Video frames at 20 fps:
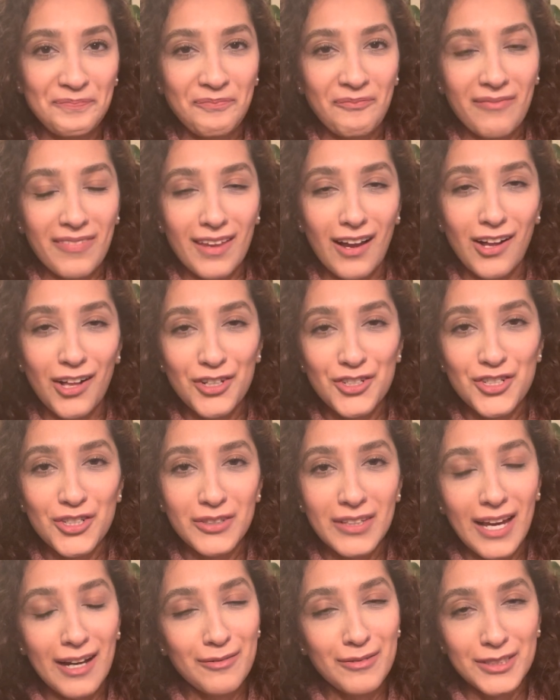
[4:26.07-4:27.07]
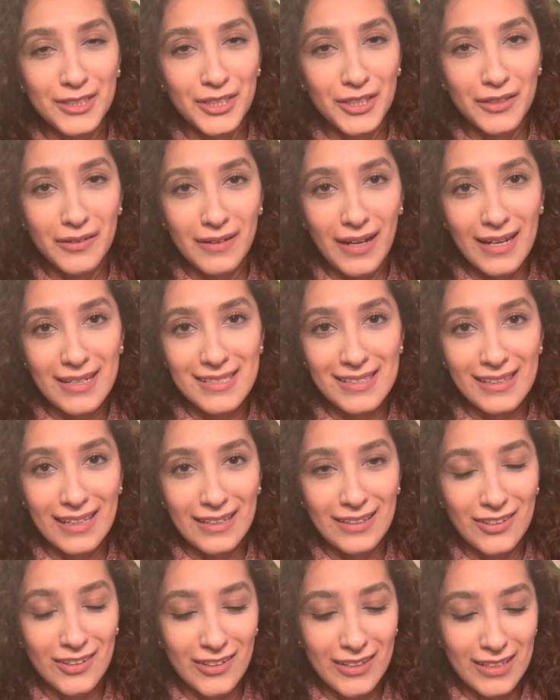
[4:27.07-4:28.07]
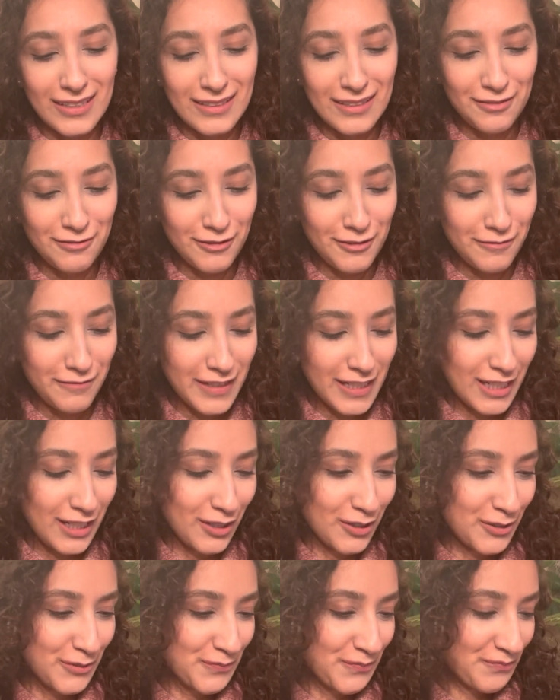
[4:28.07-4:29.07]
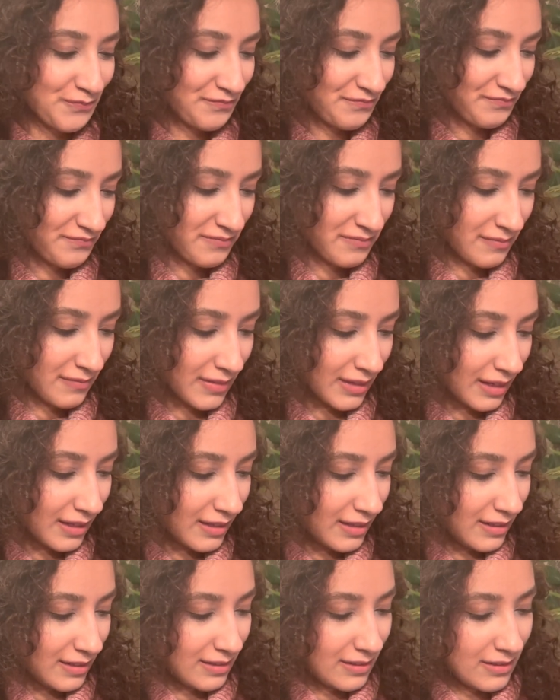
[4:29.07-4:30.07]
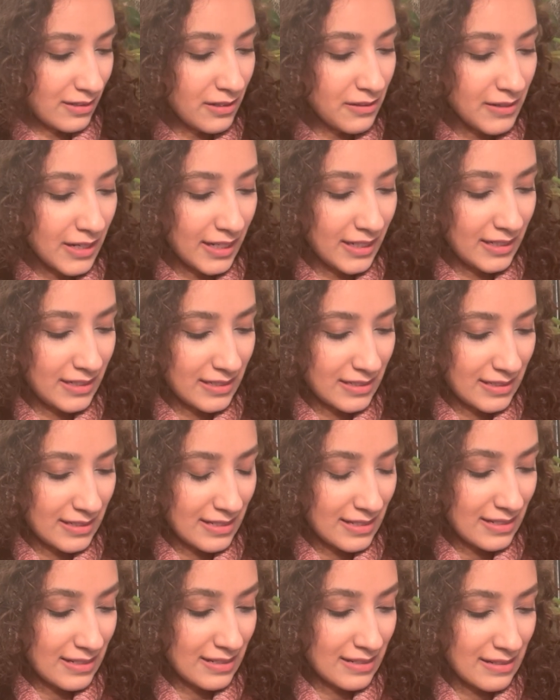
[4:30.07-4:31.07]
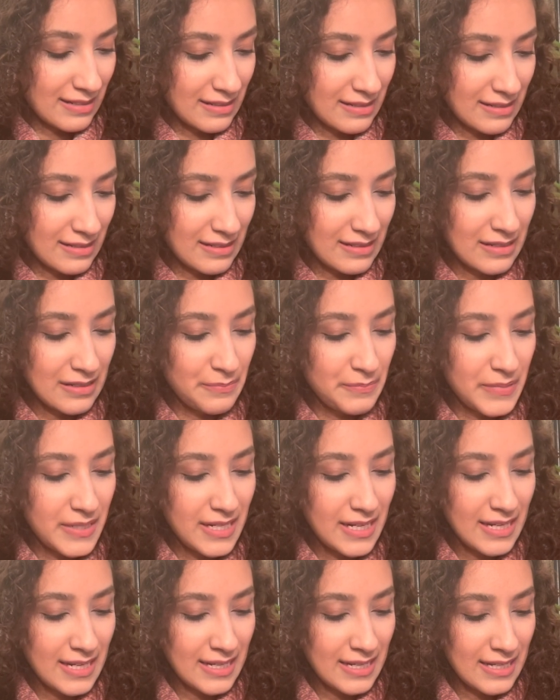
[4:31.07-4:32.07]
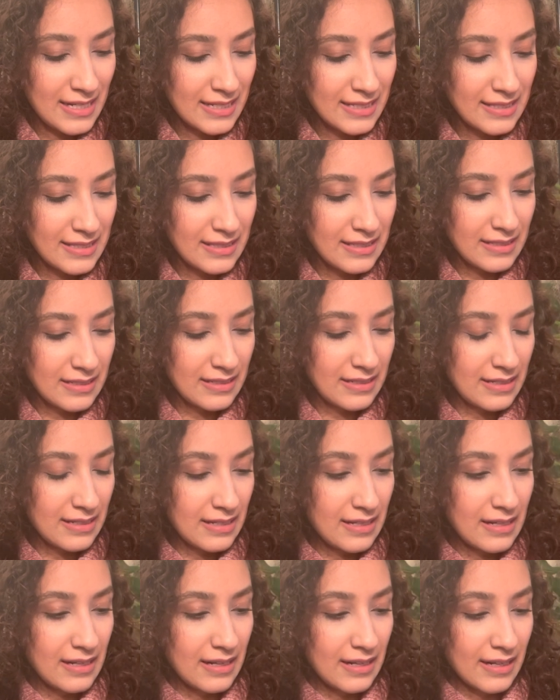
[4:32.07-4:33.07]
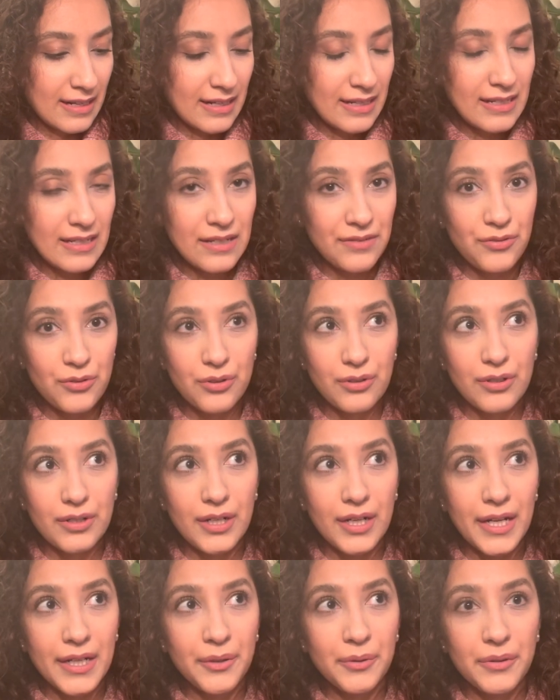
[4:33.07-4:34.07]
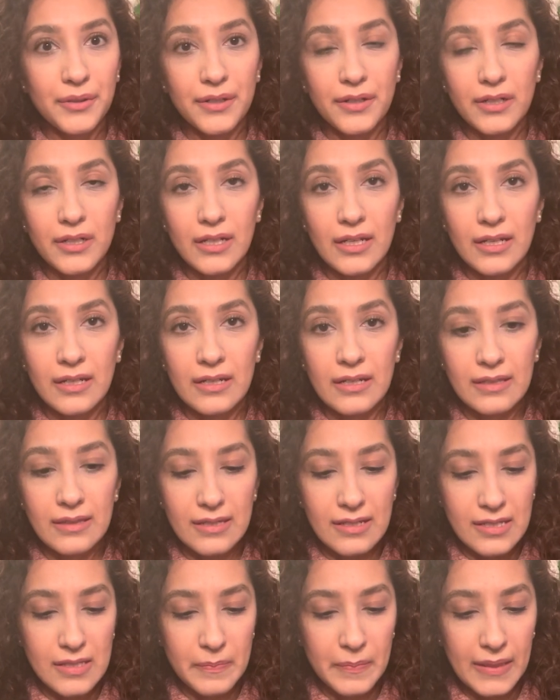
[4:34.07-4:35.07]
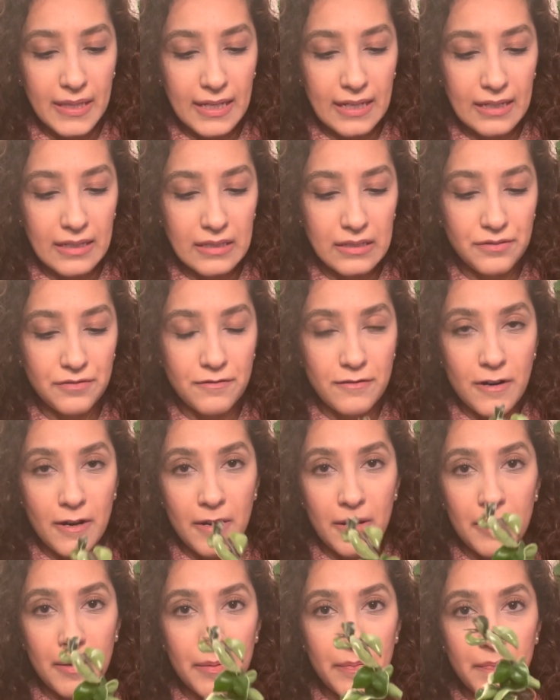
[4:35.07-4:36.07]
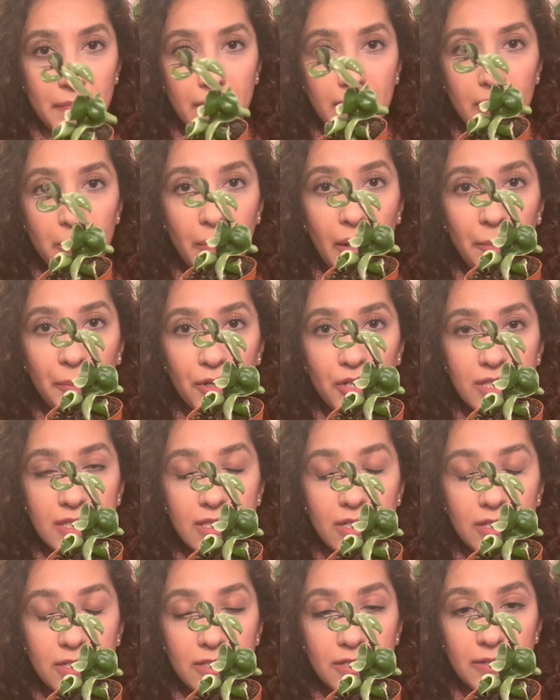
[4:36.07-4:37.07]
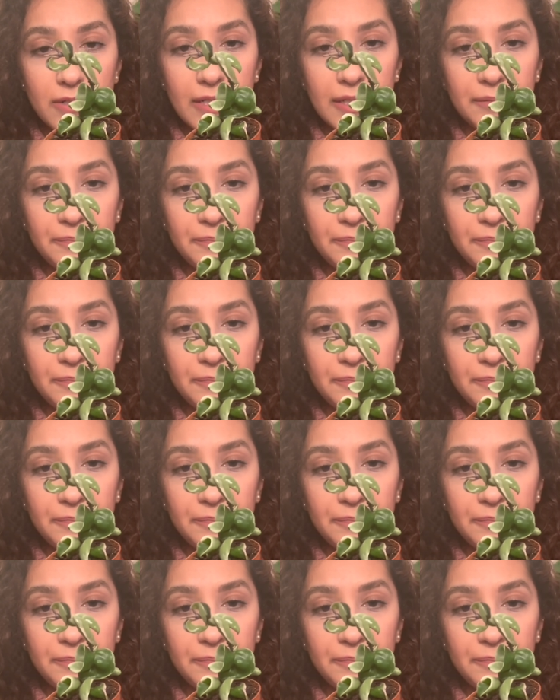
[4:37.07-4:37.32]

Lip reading: I'll show that one to you guys later in a different video. All right, up next, I ordered this plant from the Peppers Nursery,